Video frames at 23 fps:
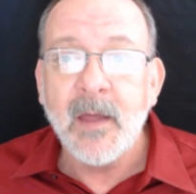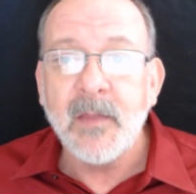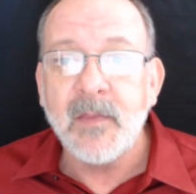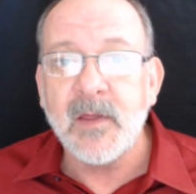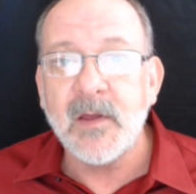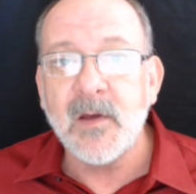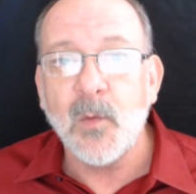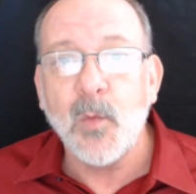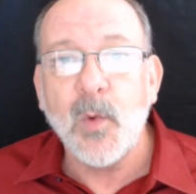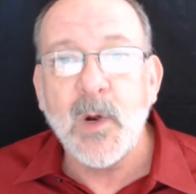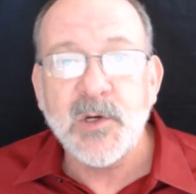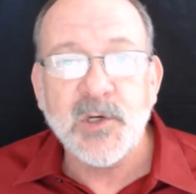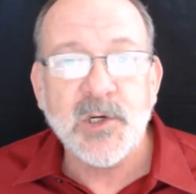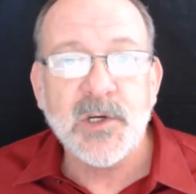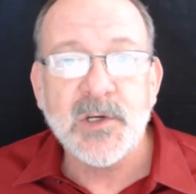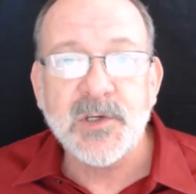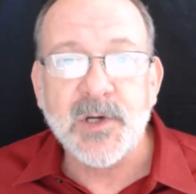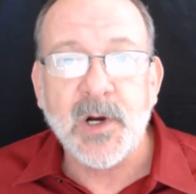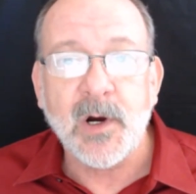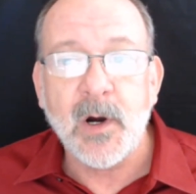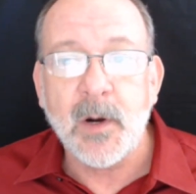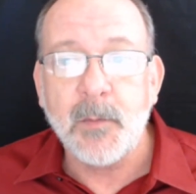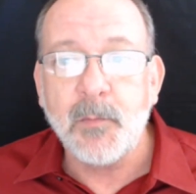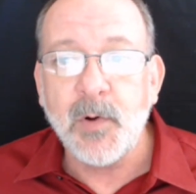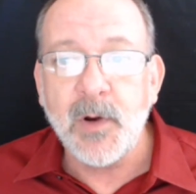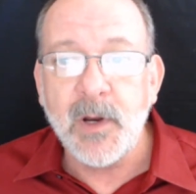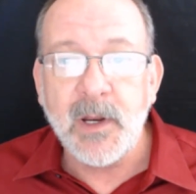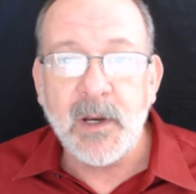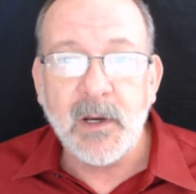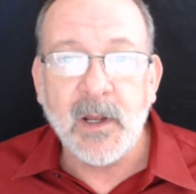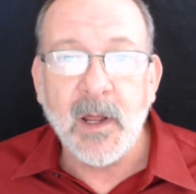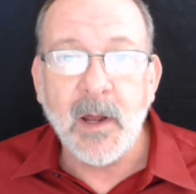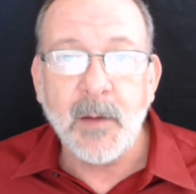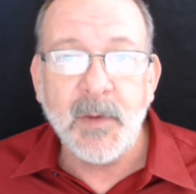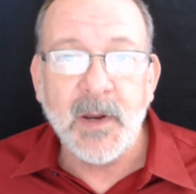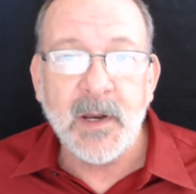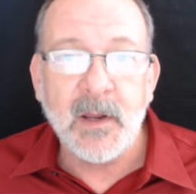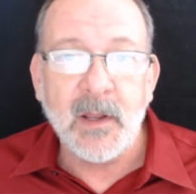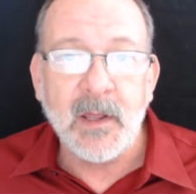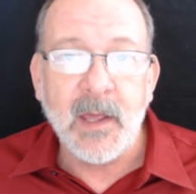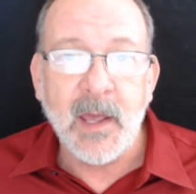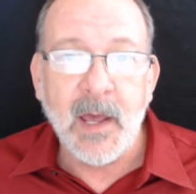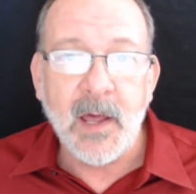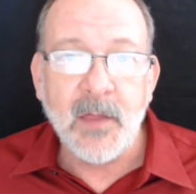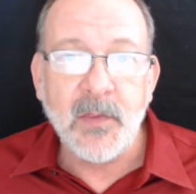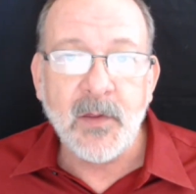the witches are coming
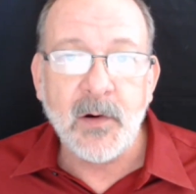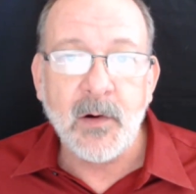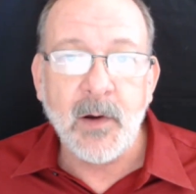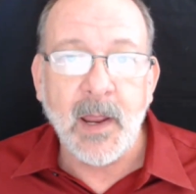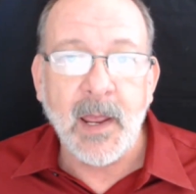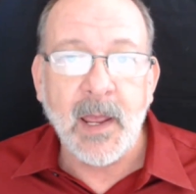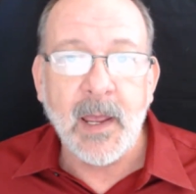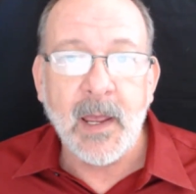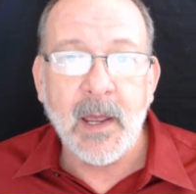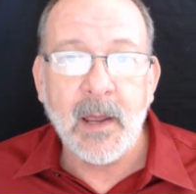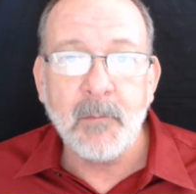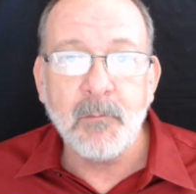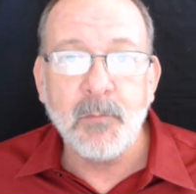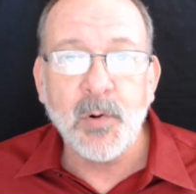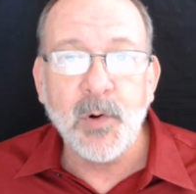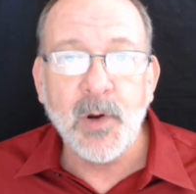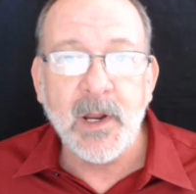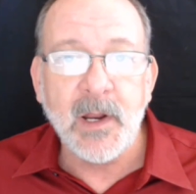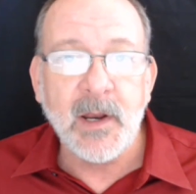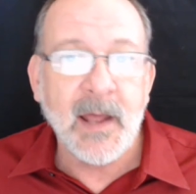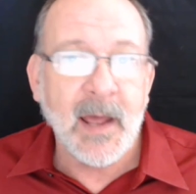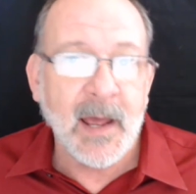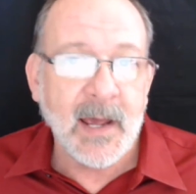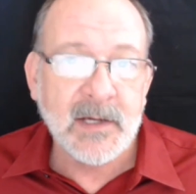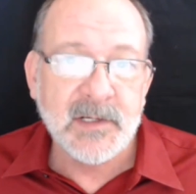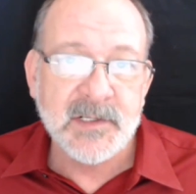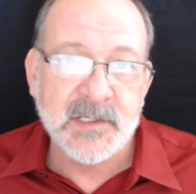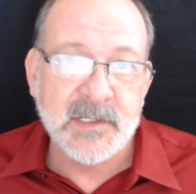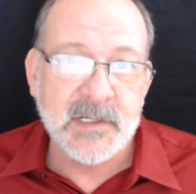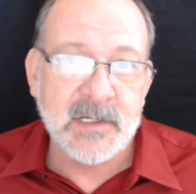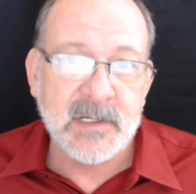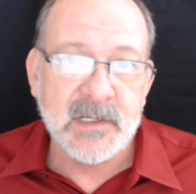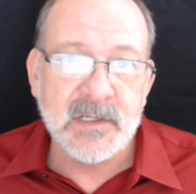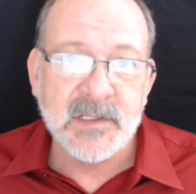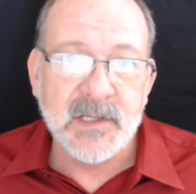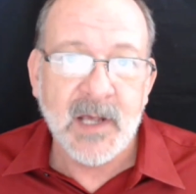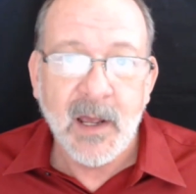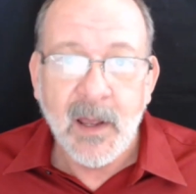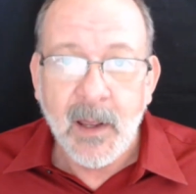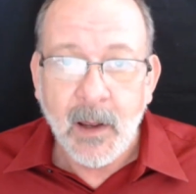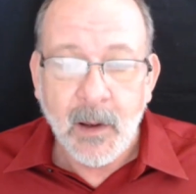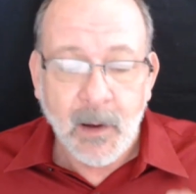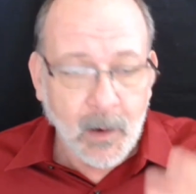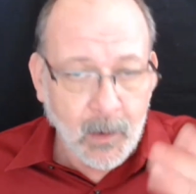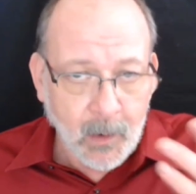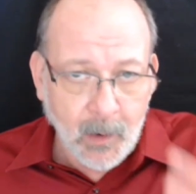together and putting hexes
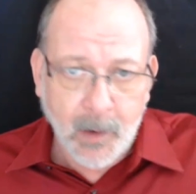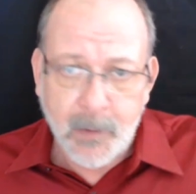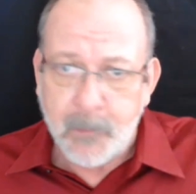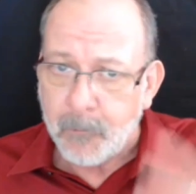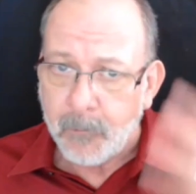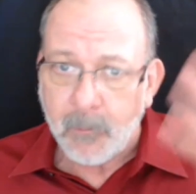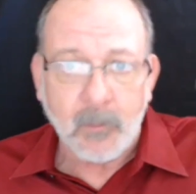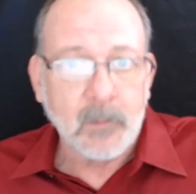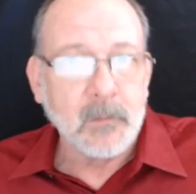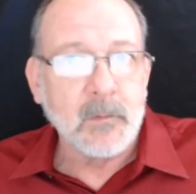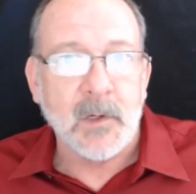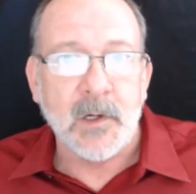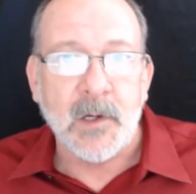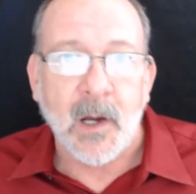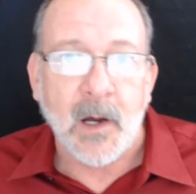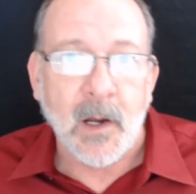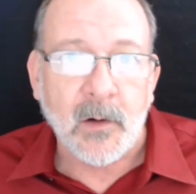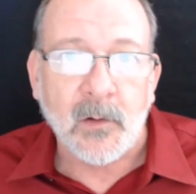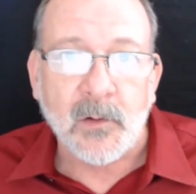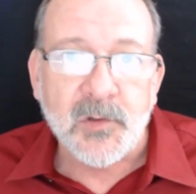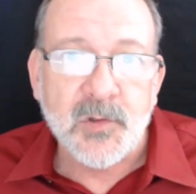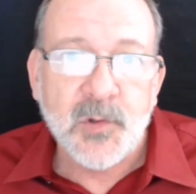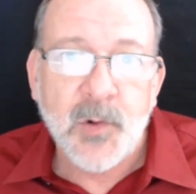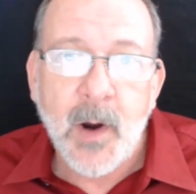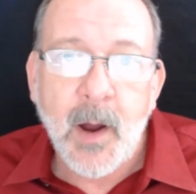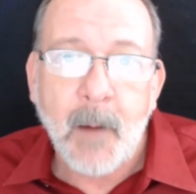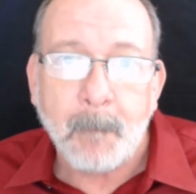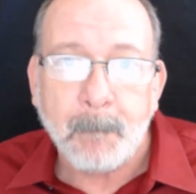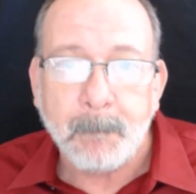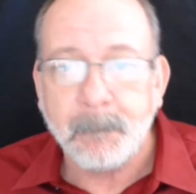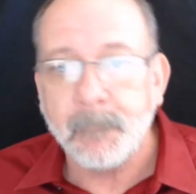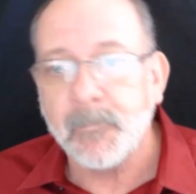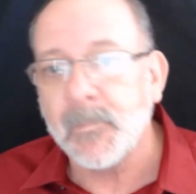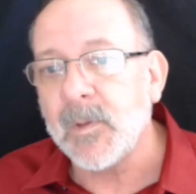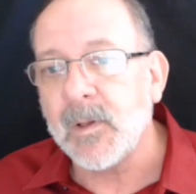on Donald Trump.